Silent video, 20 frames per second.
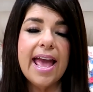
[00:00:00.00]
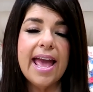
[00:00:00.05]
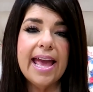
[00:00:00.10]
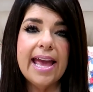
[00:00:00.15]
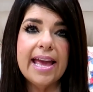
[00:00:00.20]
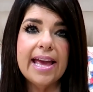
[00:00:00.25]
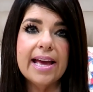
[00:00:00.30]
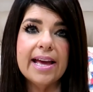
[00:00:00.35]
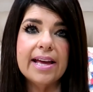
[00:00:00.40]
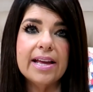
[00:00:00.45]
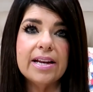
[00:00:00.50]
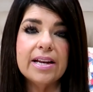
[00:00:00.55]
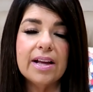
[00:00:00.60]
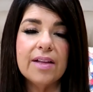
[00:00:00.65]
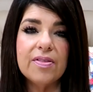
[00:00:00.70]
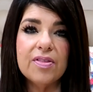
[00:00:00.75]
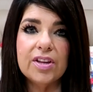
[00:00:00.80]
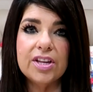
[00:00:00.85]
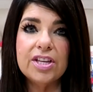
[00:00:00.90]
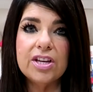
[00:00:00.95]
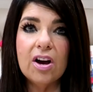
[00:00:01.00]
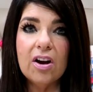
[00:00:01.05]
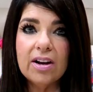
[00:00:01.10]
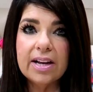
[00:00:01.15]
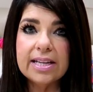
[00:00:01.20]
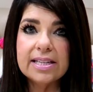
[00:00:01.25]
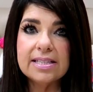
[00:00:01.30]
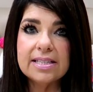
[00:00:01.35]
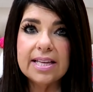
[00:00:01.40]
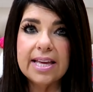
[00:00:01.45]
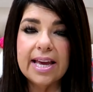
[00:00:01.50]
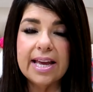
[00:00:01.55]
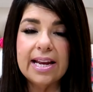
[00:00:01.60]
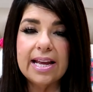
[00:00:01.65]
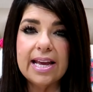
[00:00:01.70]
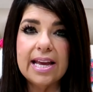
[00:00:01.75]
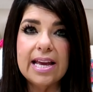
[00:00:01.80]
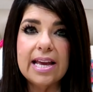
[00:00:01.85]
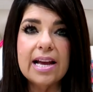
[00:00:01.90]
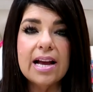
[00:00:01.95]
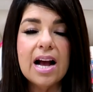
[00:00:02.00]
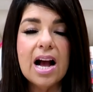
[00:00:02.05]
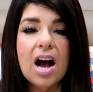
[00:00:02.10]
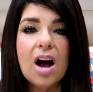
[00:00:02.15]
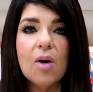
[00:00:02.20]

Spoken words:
and the youngest kitty